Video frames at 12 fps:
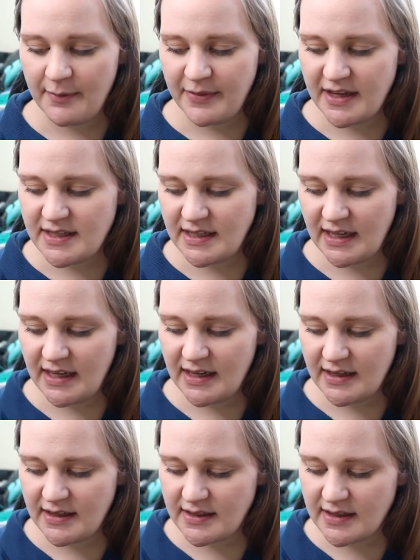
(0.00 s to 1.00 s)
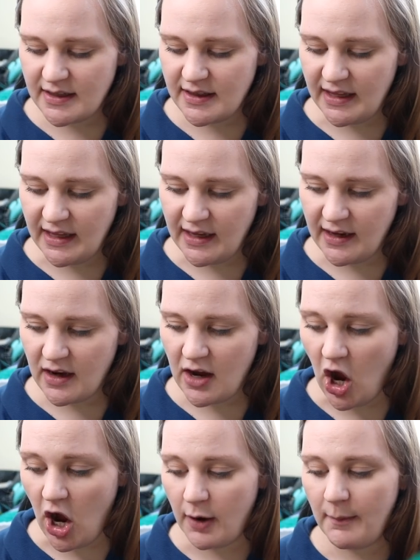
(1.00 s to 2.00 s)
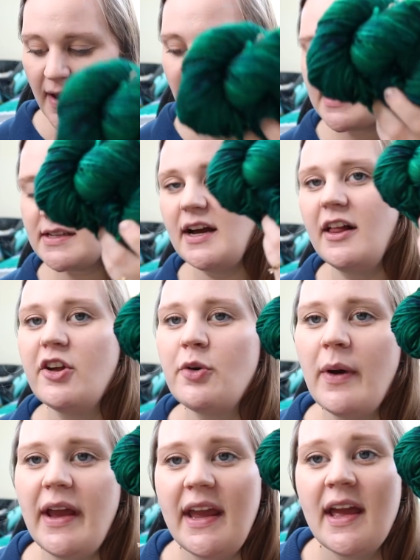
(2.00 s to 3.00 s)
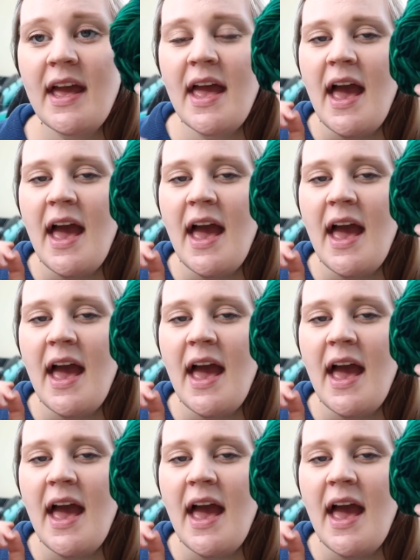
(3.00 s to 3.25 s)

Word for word: This is the compact colorway.